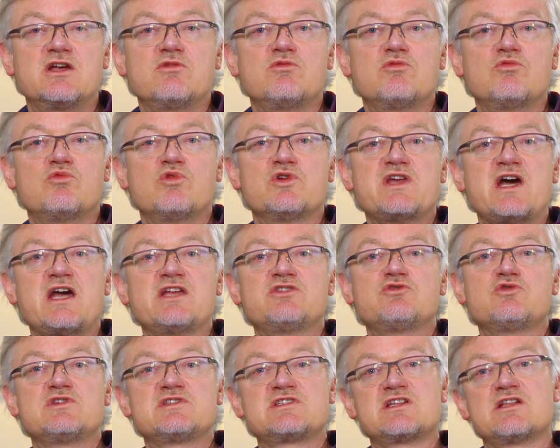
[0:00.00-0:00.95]
What I
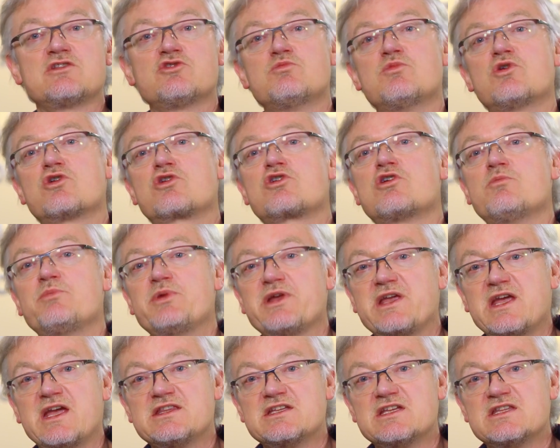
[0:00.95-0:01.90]
do is a little more
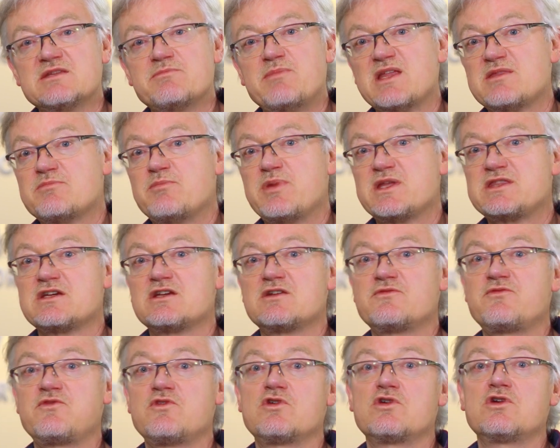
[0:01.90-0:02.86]
complicated, but better
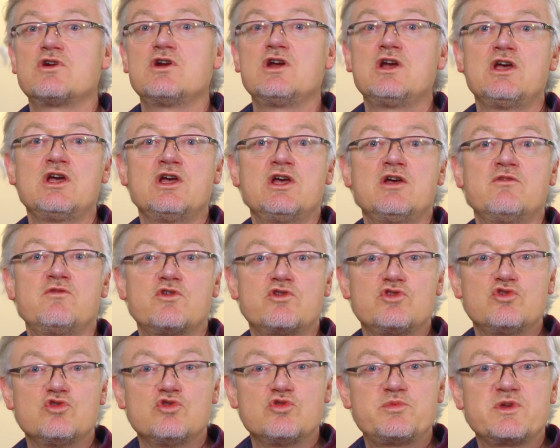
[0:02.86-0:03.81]
for
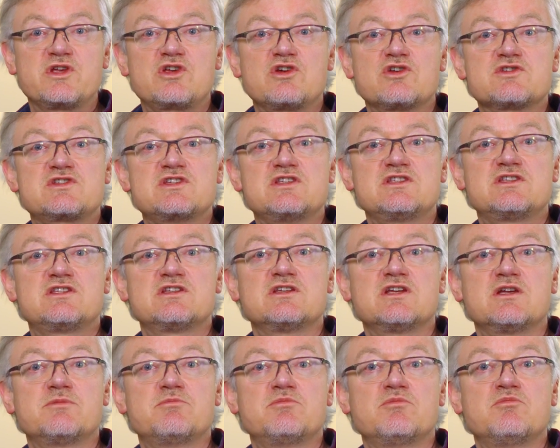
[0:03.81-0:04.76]
you because it
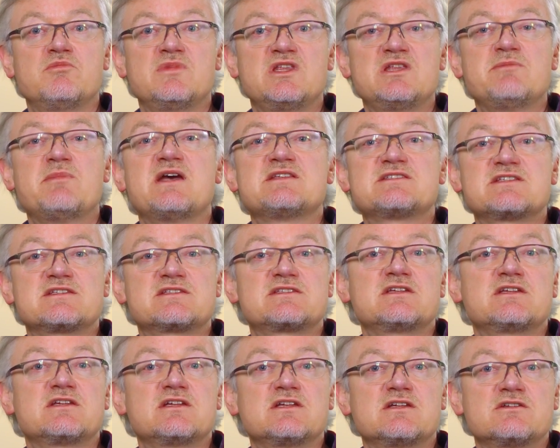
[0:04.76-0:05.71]
minimizes
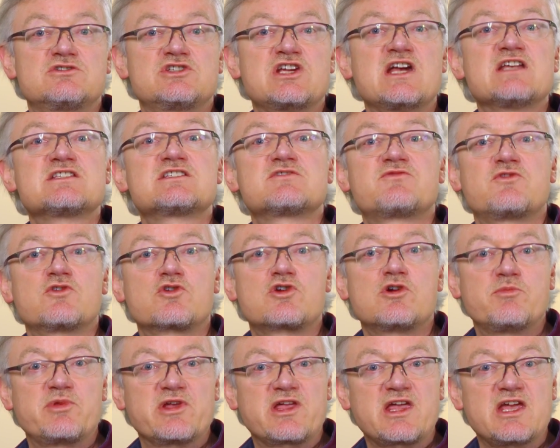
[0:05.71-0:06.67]
the chances for
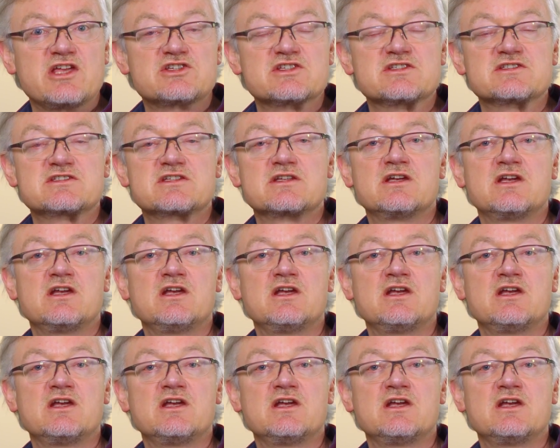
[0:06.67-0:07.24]
complications.